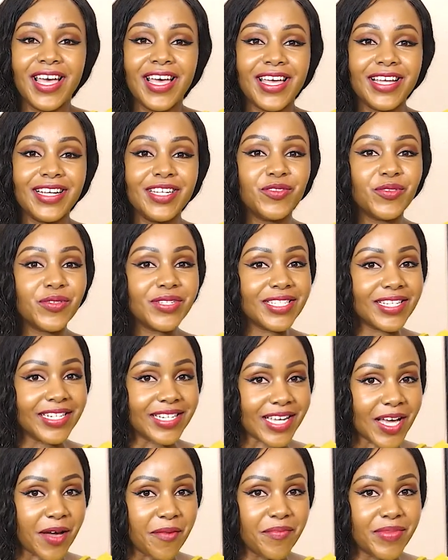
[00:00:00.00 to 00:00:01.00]
And it
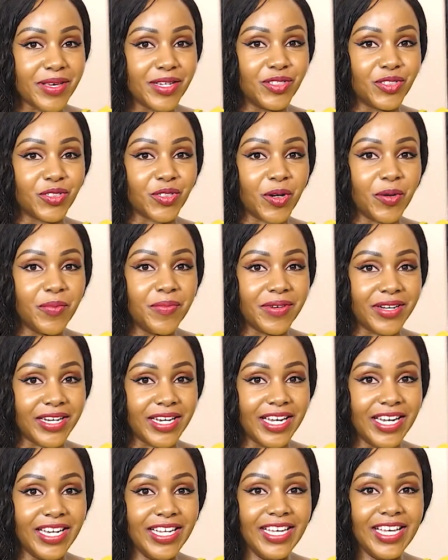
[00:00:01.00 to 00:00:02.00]
wasn't a big job,
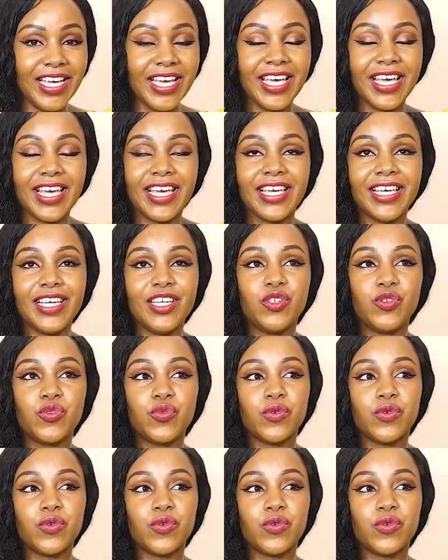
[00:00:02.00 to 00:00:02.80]
really. It